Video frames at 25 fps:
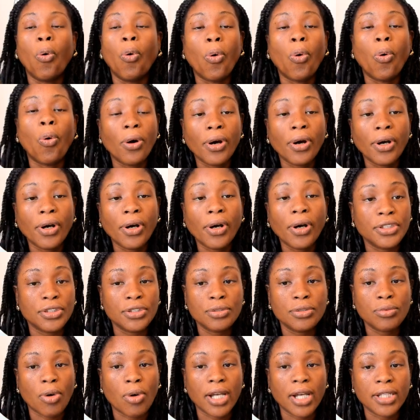or
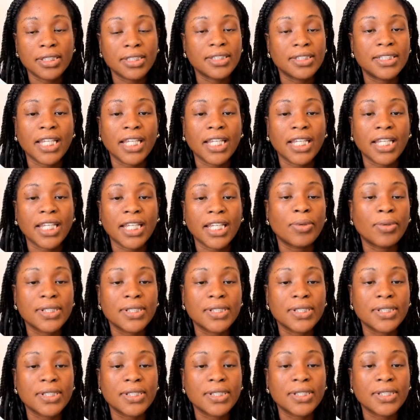you want to take the
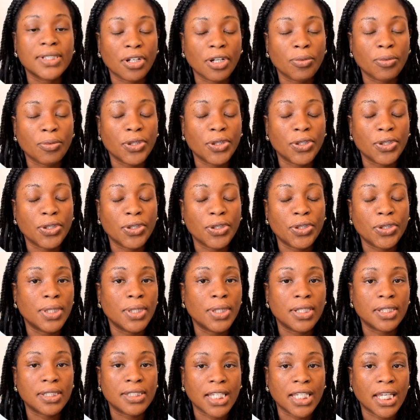ones that I'm sharing with you
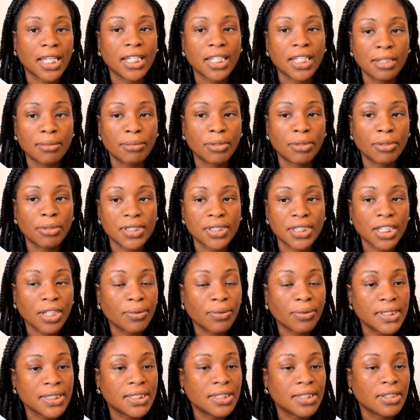in the 10 email
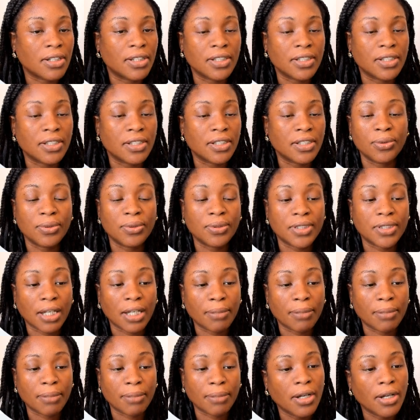sequence in the Google
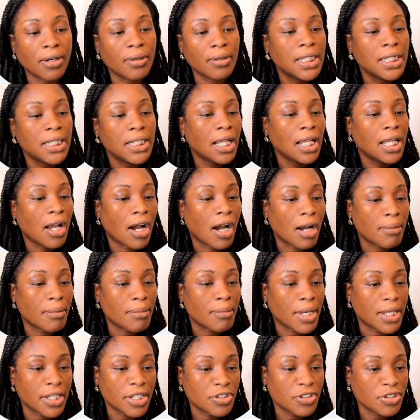Doc below,
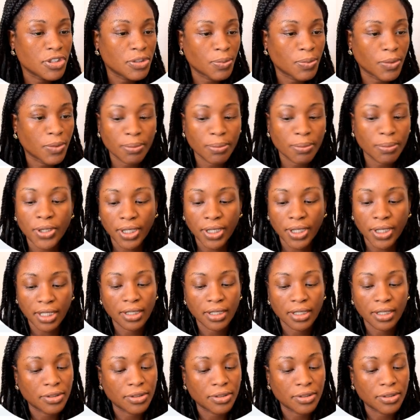and then you just want to put it.